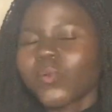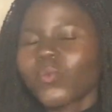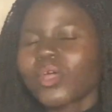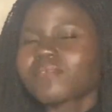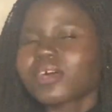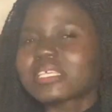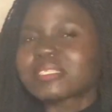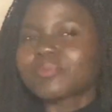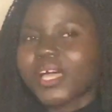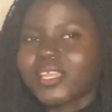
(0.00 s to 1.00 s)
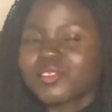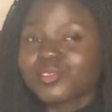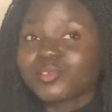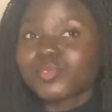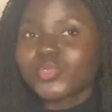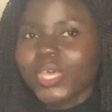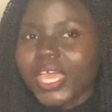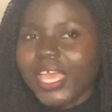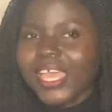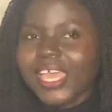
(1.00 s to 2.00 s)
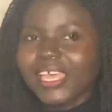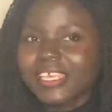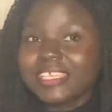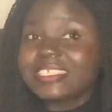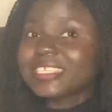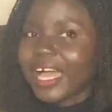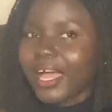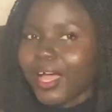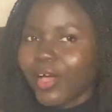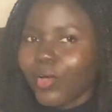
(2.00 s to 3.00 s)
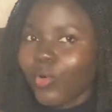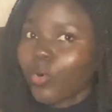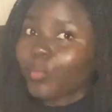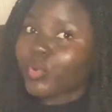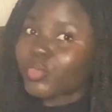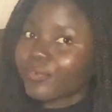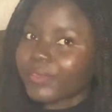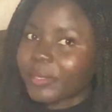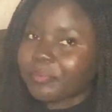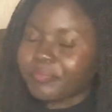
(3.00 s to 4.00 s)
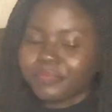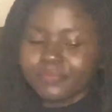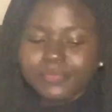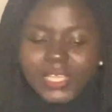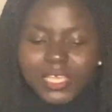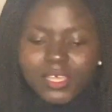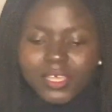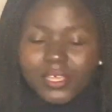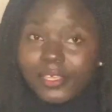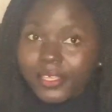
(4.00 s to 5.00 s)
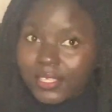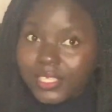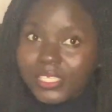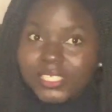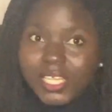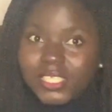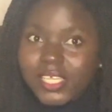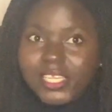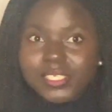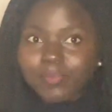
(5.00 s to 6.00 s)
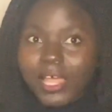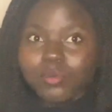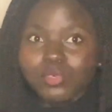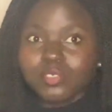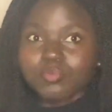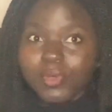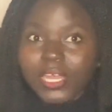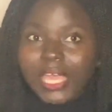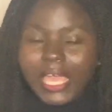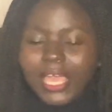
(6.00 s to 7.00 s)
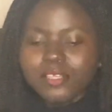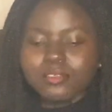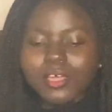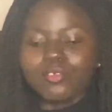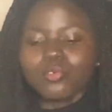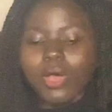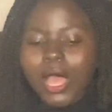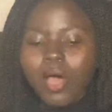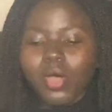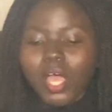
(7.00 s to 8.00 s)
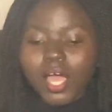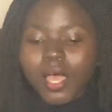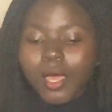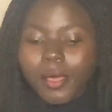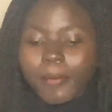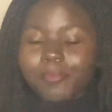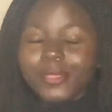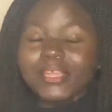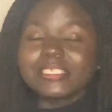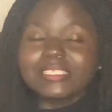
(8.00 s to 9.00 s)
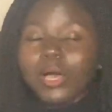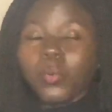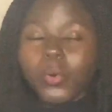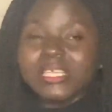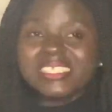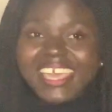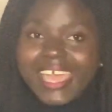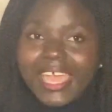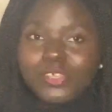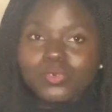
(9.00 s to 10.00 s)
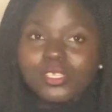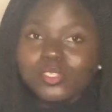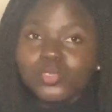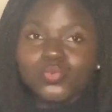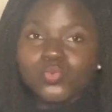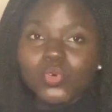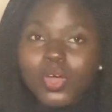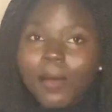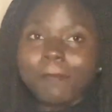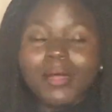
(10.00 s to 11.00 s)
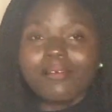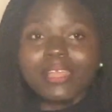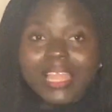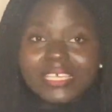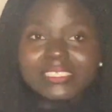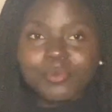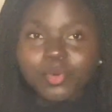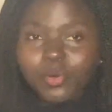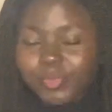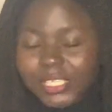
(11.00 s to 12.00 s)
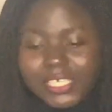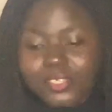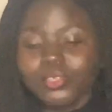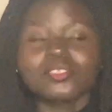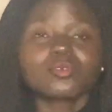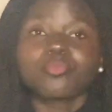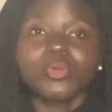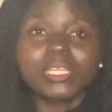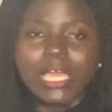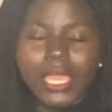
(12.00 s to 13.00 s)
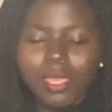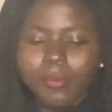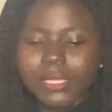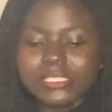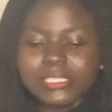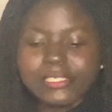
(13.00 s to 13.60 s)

whatever his plan is to do to her easier on both of them. Initially, he said his plan was to braid her hair. So I don't know how braiding someone's hair, you need to paralyze them completely in order to braid their hair. But